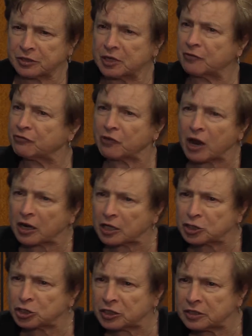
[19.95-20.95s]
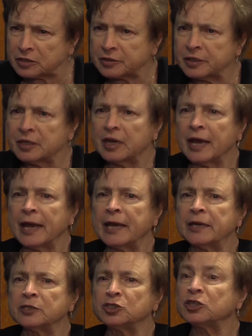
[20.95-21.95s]
nephrology,
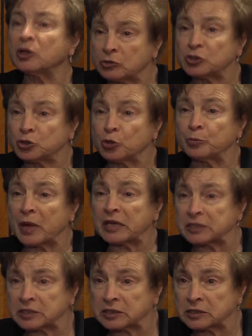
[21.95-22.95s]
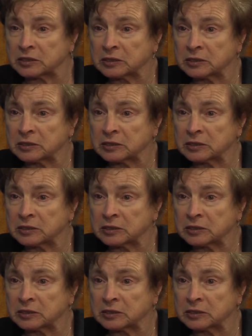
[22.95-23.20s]
and general internal medicine.